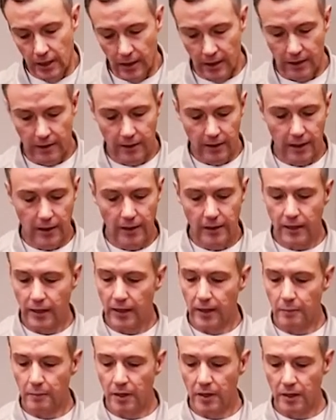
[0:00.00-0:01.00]
And then
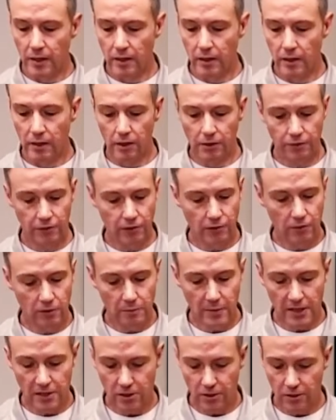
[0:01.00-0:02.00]
also to
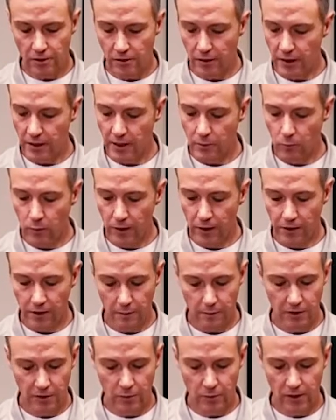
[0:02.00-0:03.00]
measure the
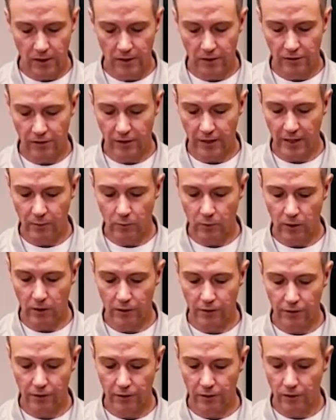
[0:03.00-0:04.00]
width between the
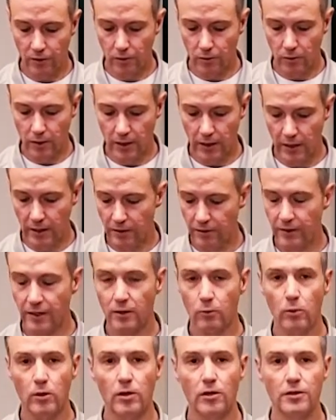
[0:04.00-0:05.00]
sidewalls. So inside
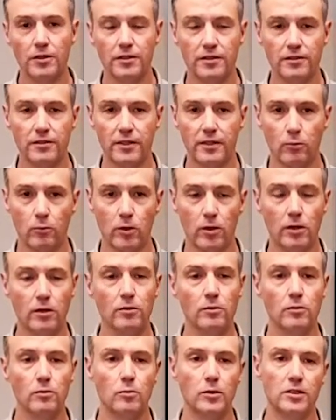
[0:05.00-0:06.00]
a wall to inside a
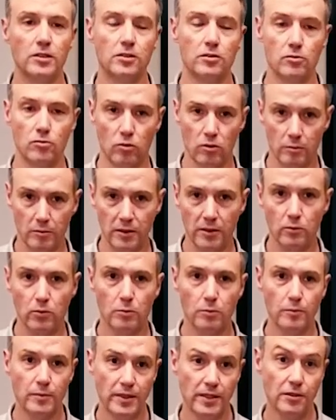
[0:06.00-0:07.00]
wall, which normally
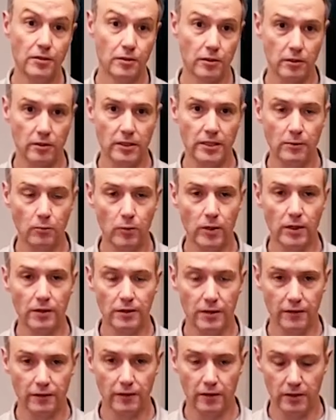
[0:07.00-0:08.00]
will be your cleat
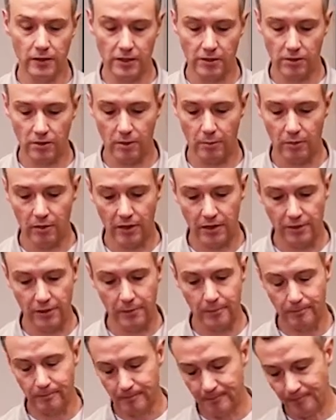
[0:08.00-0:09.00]
width if cleats are
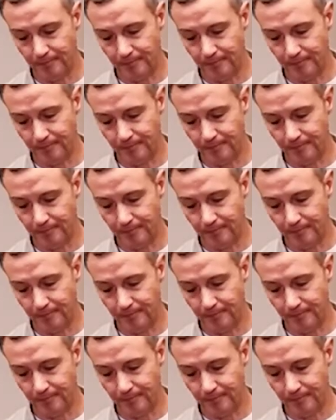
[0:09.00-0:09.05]
present.